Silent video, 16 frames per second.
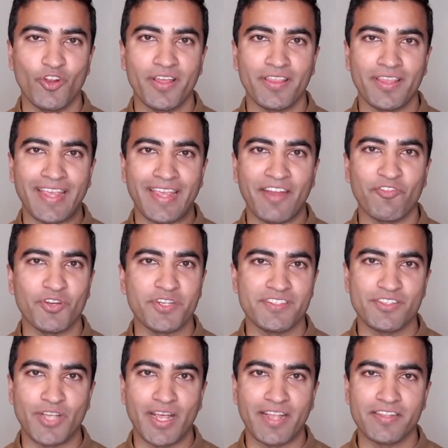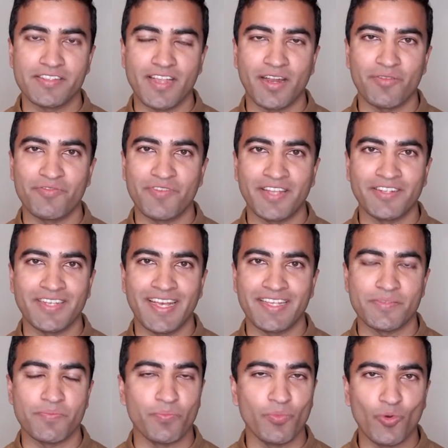I think every startup founder
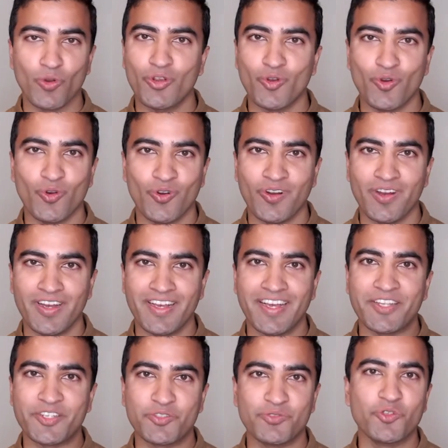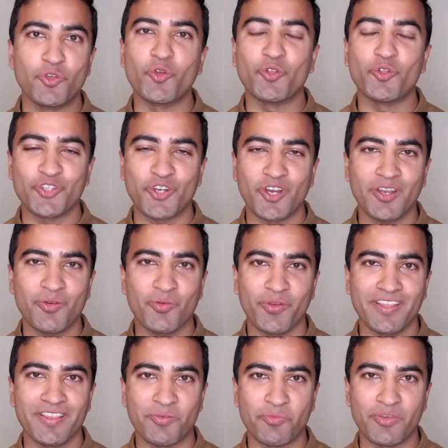has a book or a Google Doc with